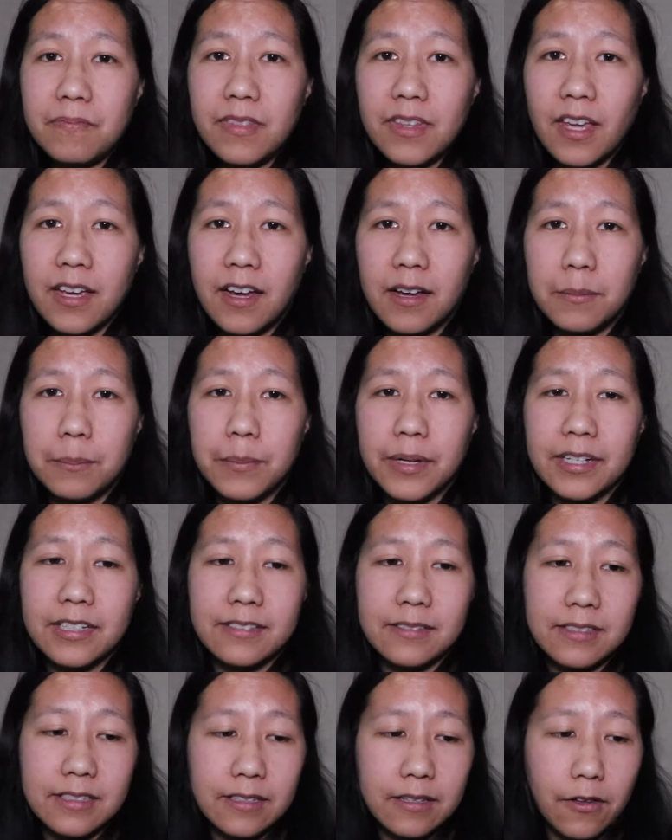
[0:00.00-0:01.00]
but
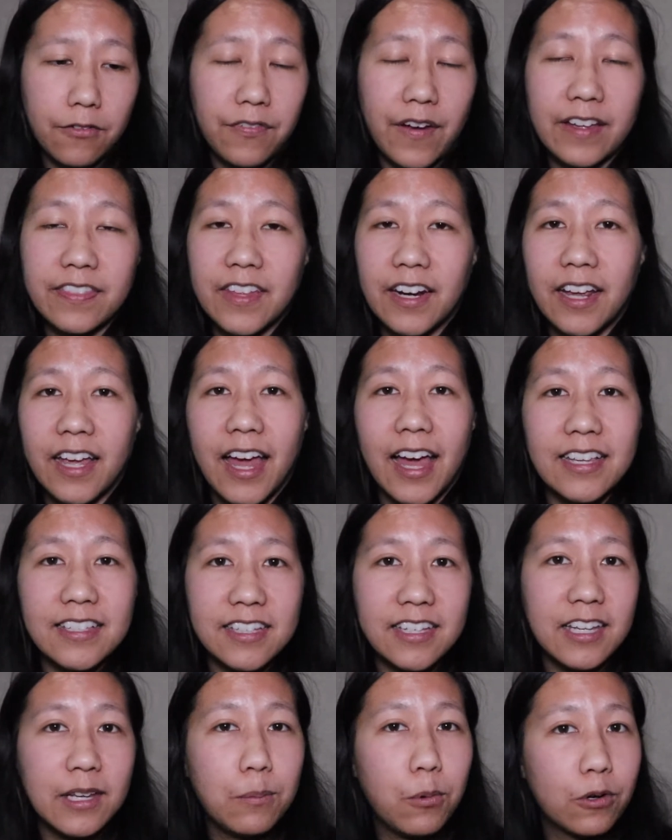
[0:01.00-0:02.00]
the fact that it has a
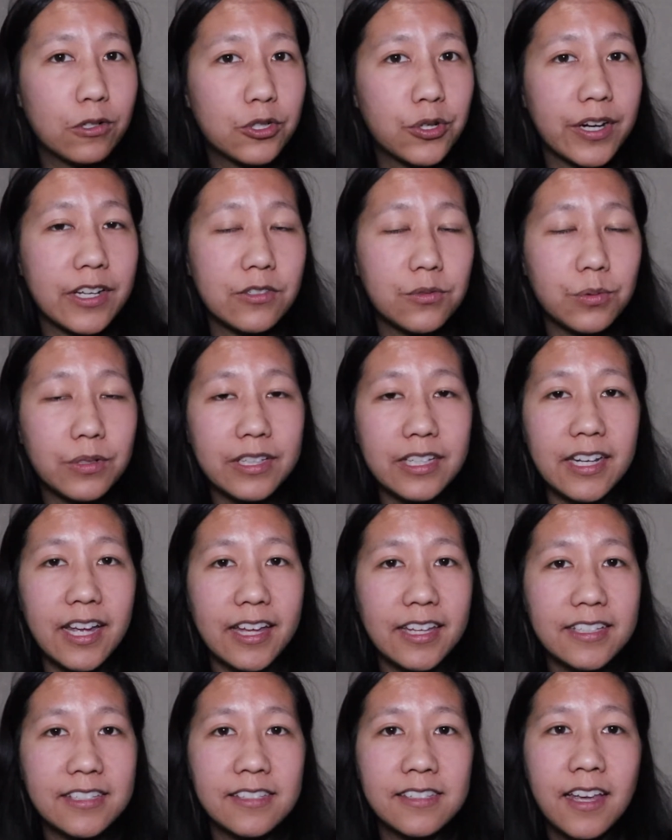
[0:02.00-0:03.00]
keyboard tray is really
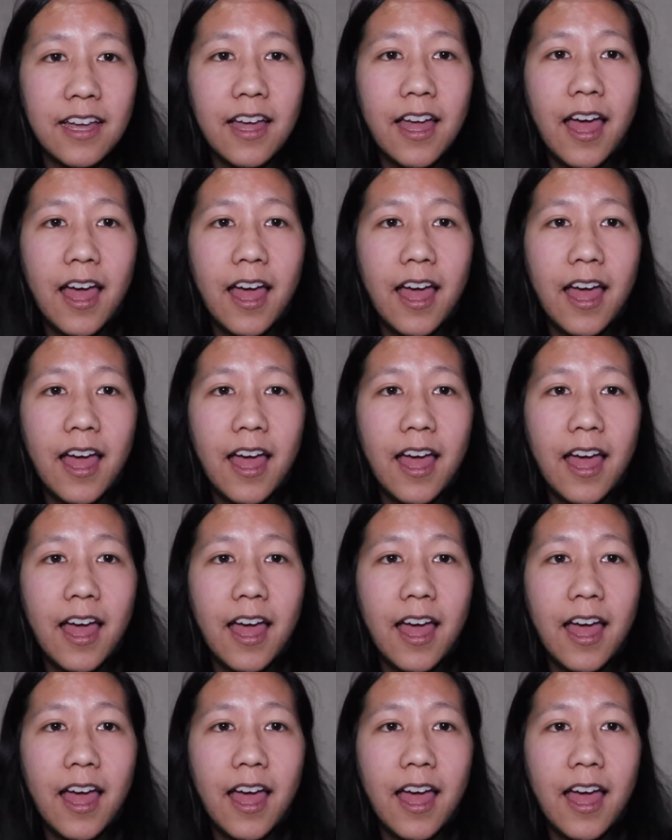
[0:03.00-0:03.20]
nice.